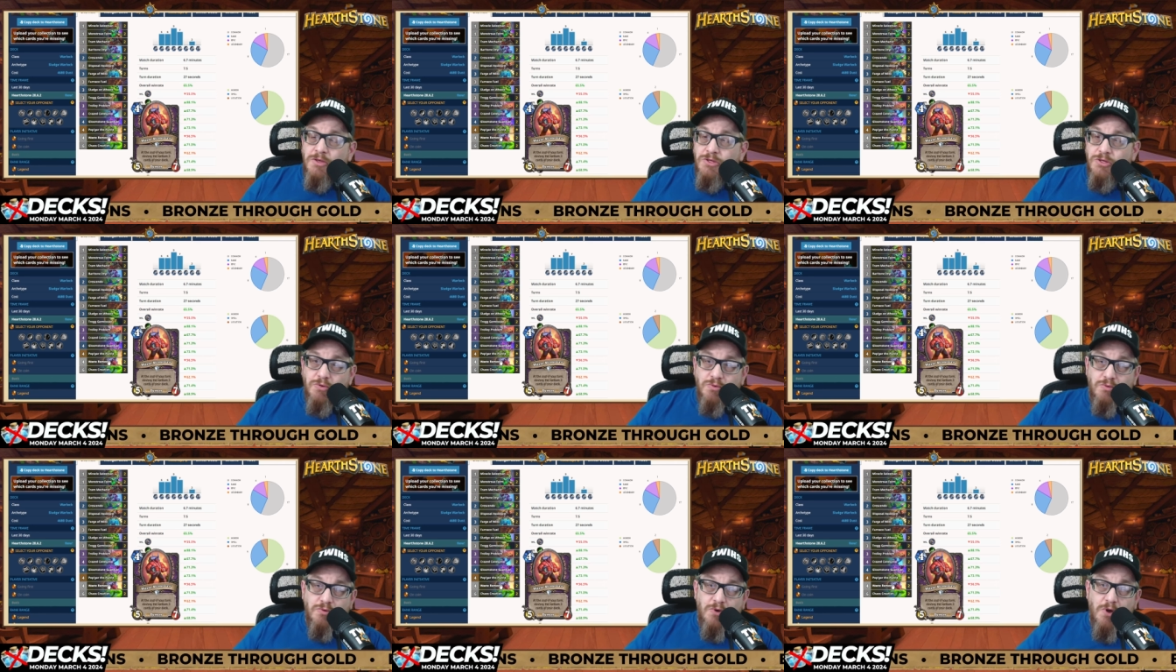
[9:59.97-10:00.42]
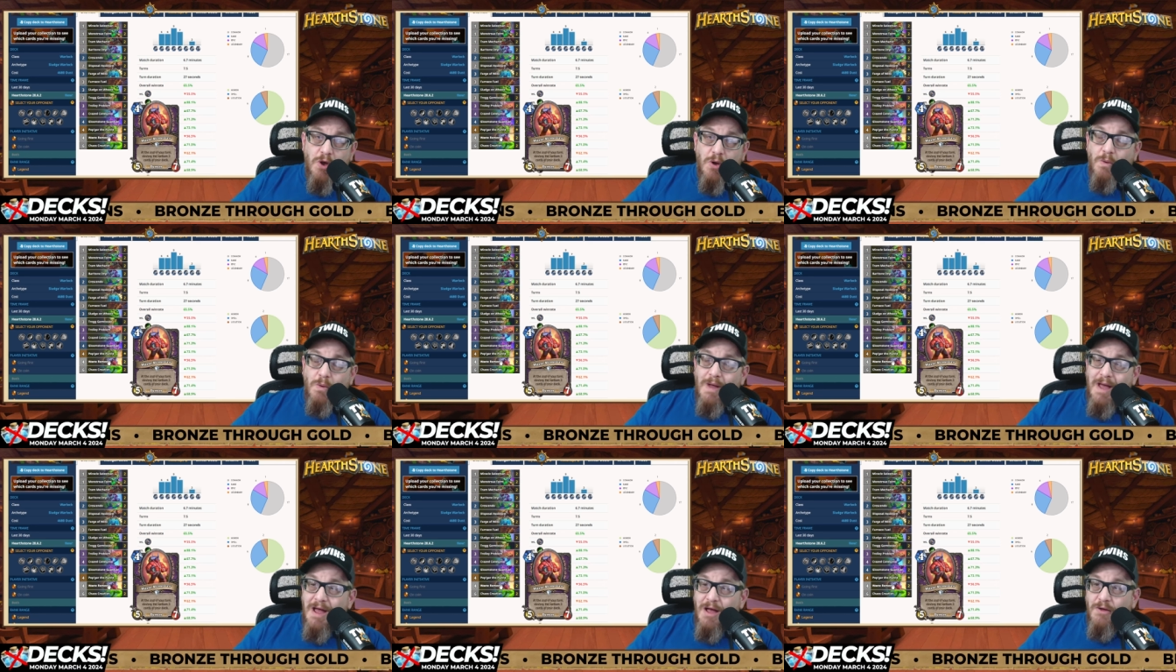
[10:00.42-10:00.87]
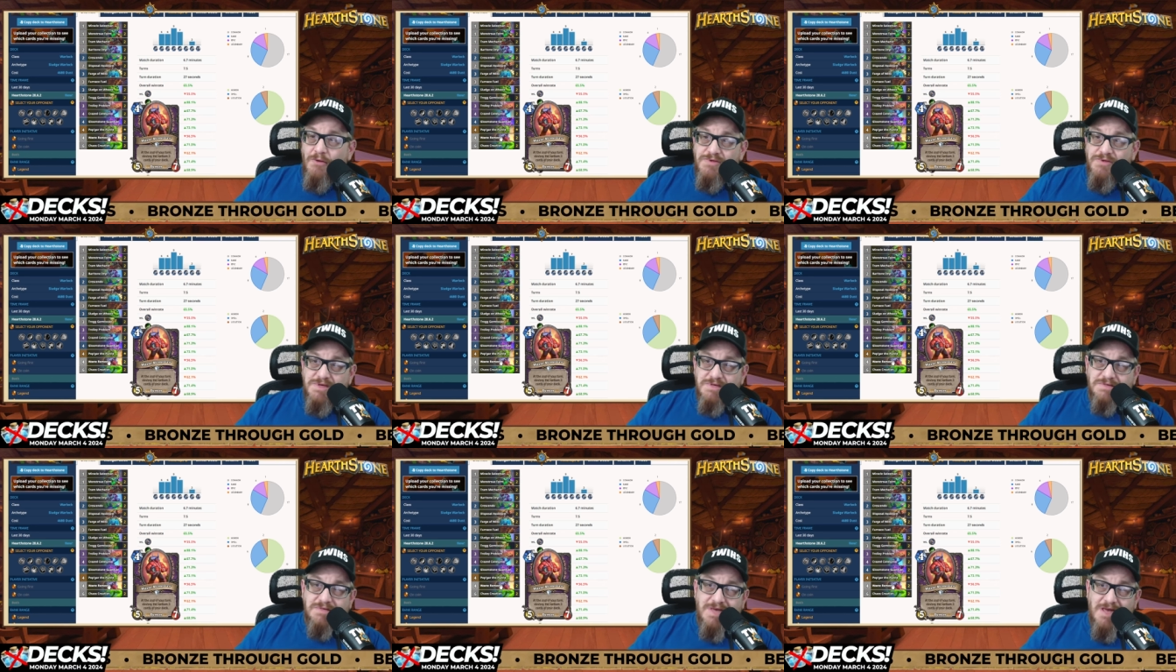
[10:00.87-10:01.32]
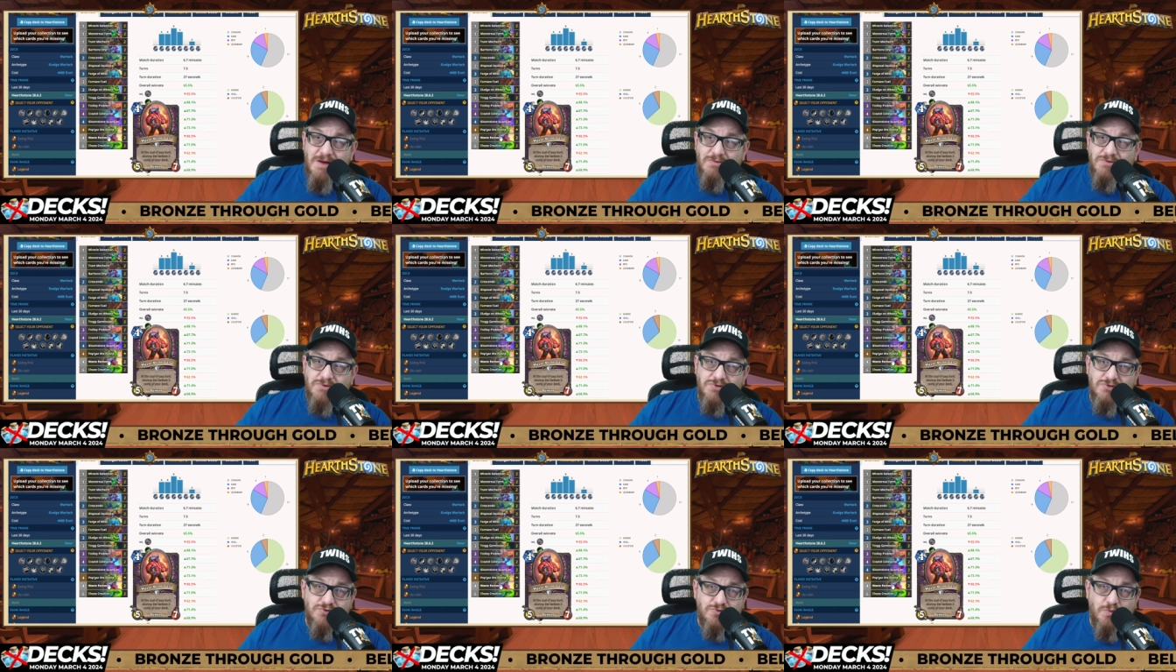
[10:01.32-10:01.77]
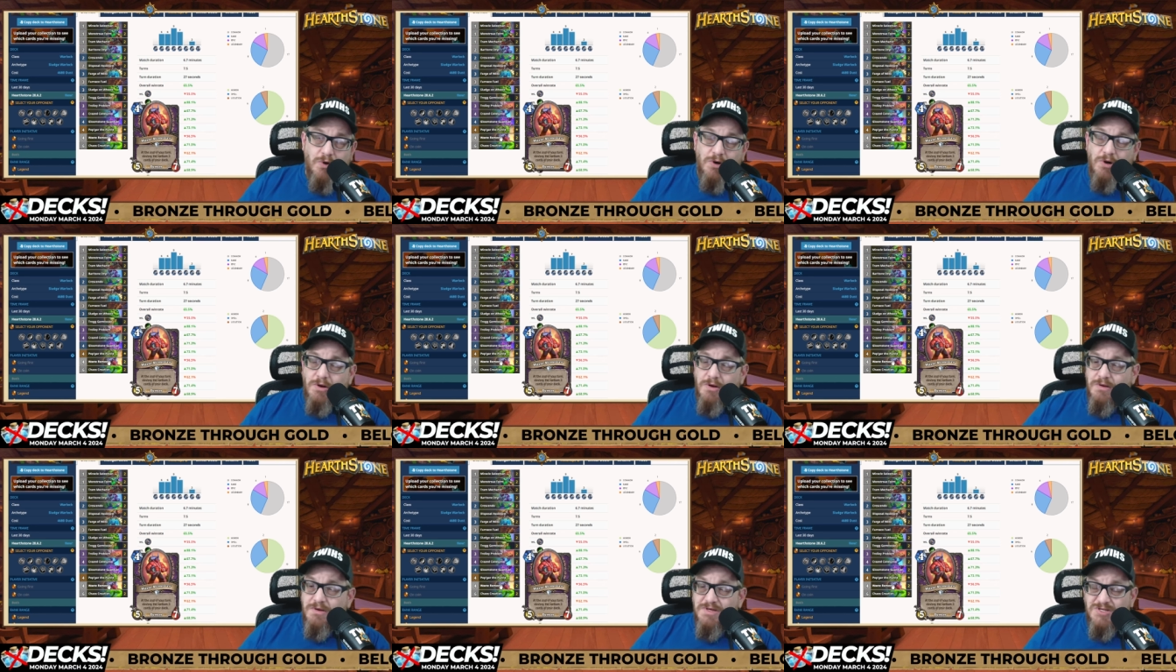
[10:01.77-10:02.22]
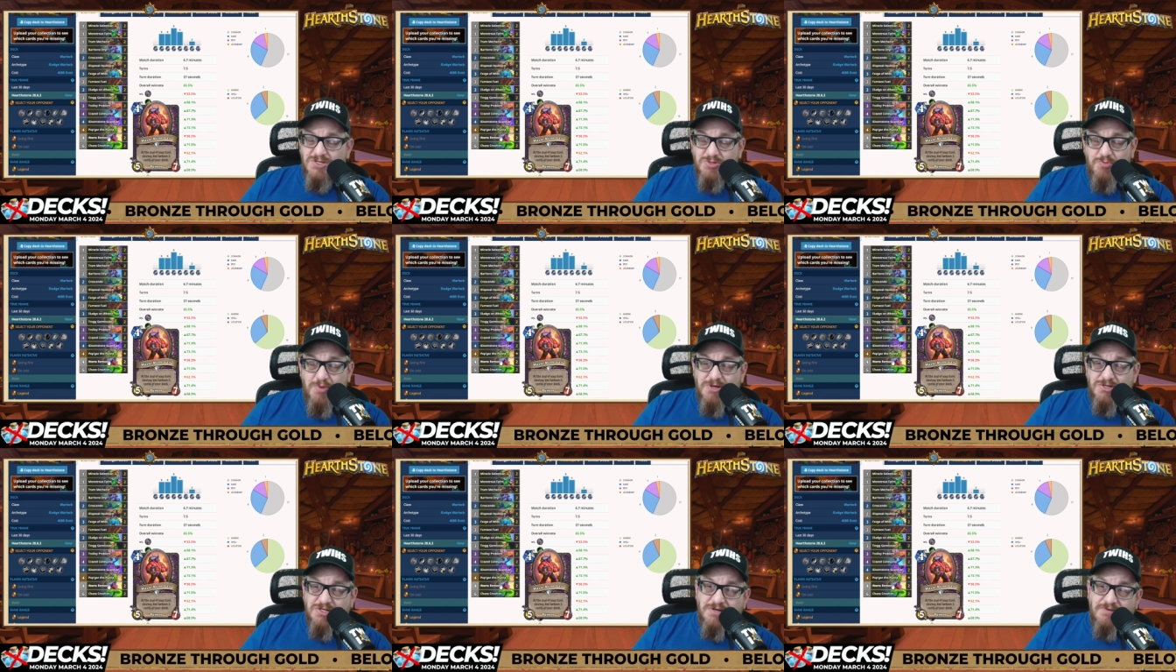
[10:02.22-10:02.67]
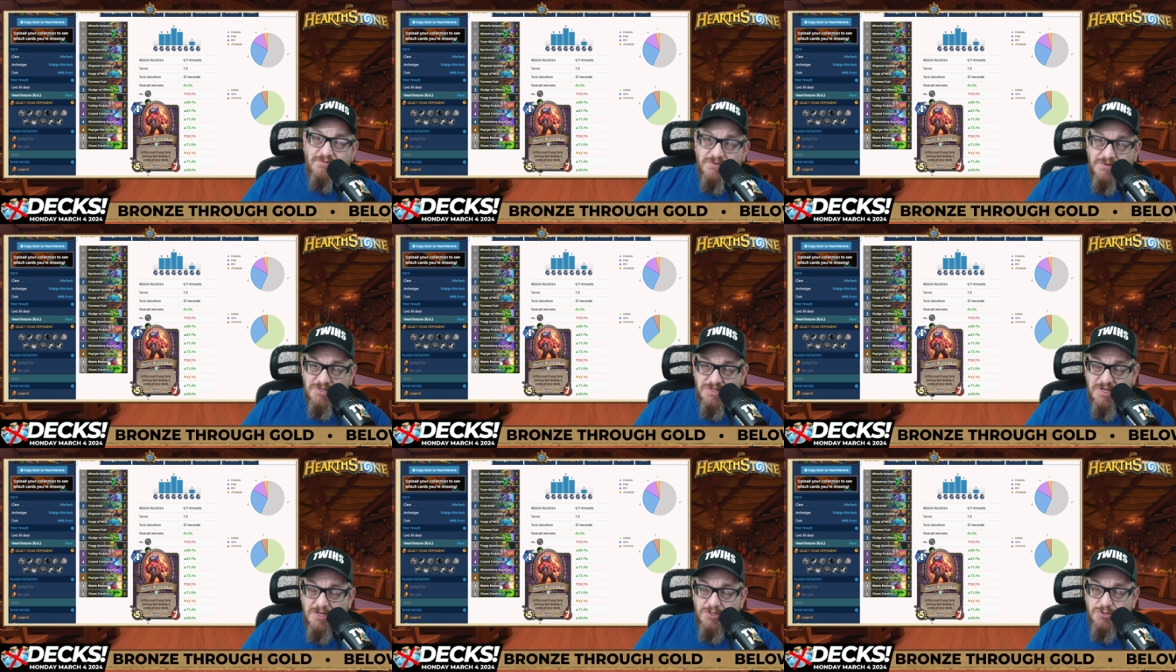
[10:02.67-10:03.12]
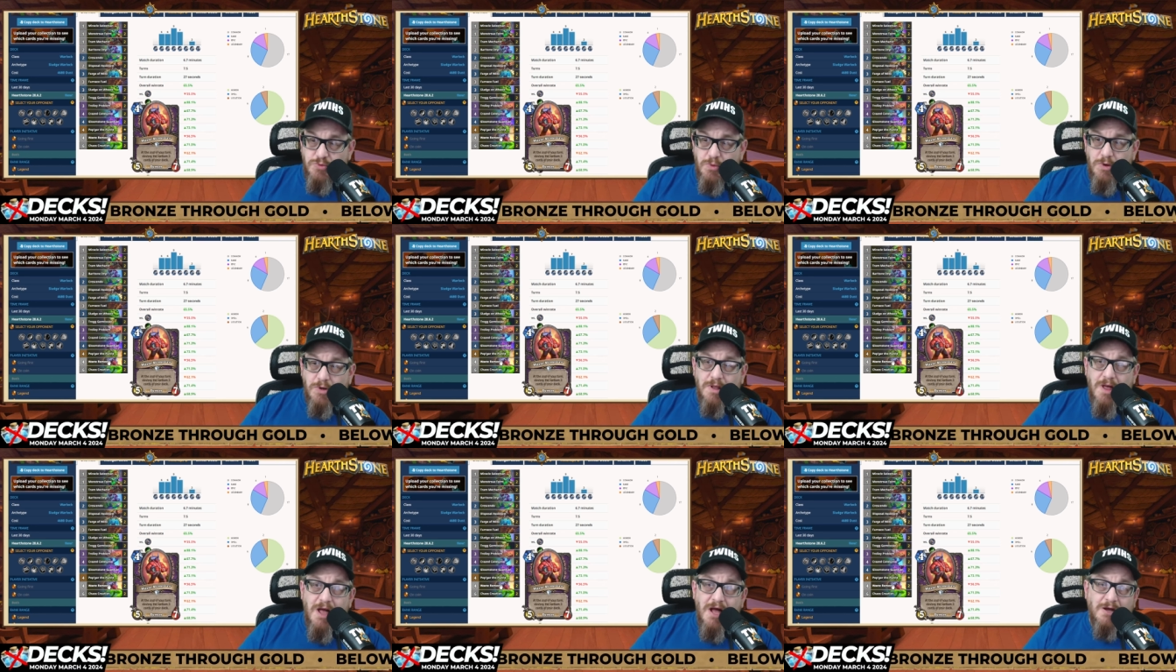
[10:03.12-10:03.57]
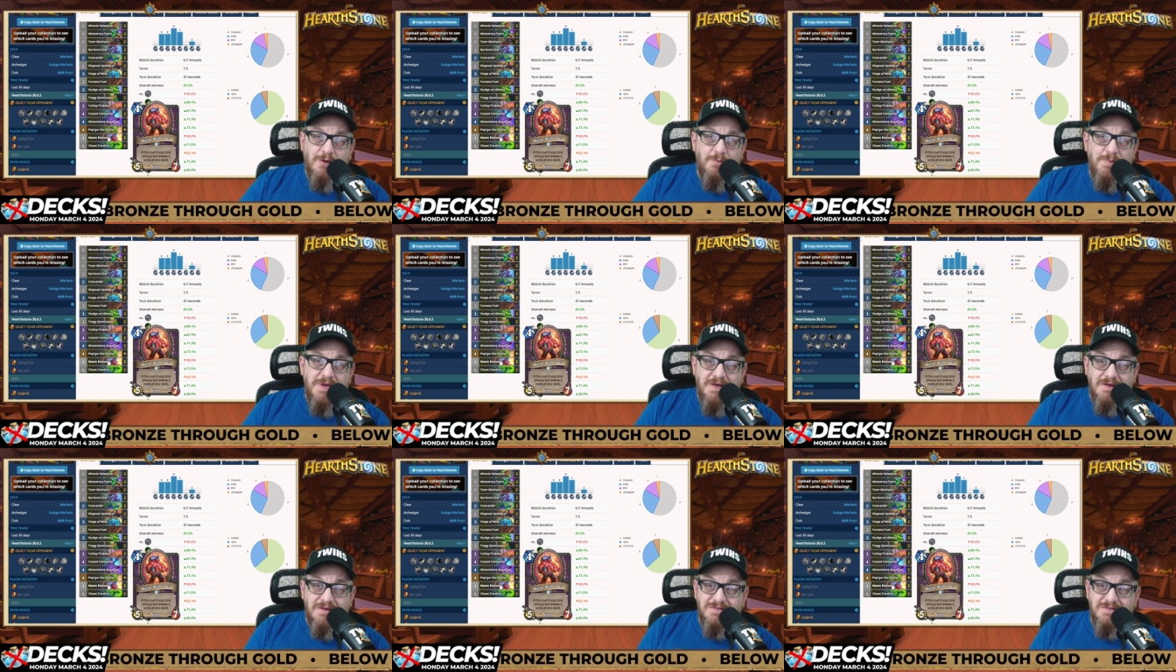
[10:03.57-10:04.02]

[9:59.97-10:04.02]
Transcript: You know how these counters work, especially for Sludge Warlock, because